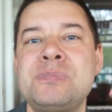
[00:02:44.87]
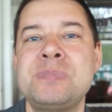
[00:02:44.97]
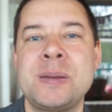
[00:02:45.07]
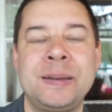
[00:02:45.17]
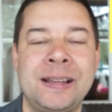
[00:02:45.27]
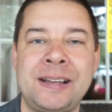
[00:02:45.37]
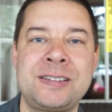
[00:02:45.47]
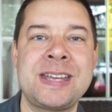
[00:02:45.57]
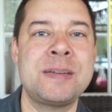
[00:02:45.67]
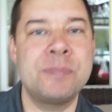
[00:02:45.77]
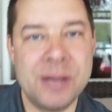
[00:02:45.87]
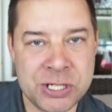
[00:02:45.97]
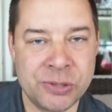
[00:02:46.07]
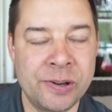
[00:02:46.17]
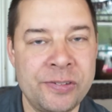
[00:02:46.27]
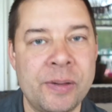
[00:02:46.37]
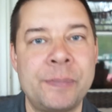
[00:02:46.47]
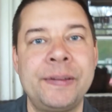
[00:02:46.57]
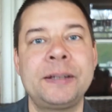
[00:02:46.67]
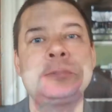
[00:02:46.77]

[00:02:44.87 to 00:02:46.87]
maybe like a tape measure or something.